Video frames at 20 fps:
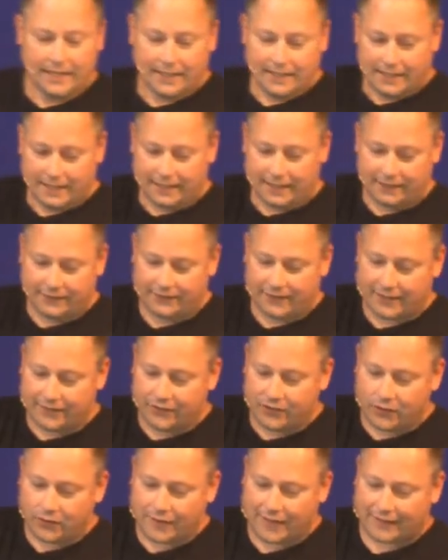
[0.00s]
He, he said, even
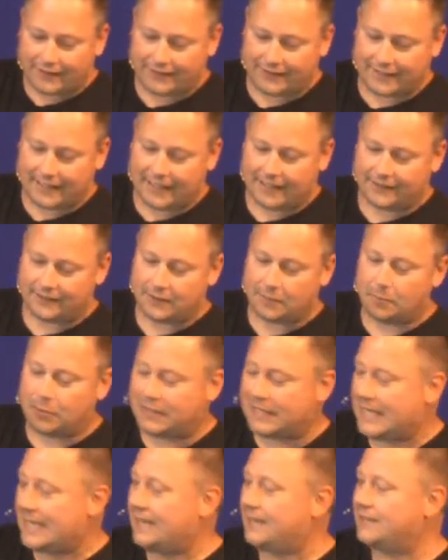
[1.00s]
though that's the case, the
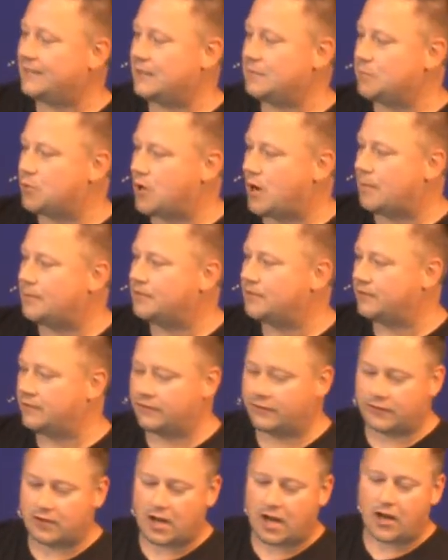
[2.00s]
plans and promises of
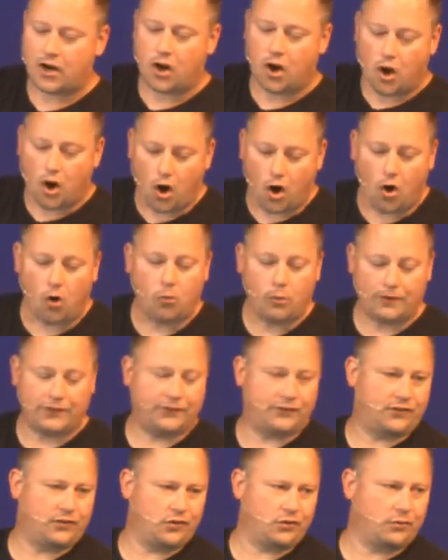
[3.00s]
God always
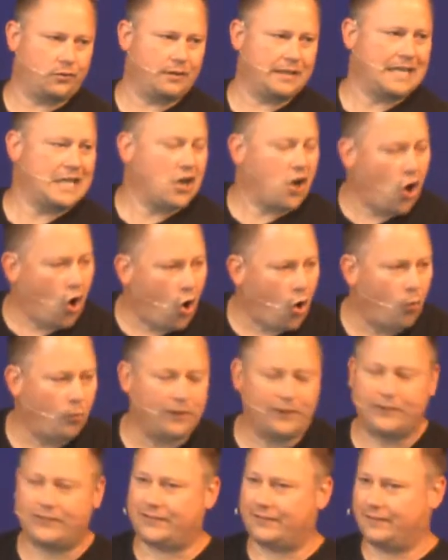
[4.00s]
do. He
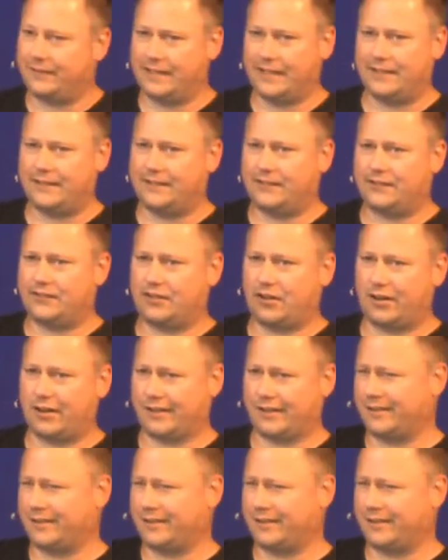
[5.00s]
always hits his target.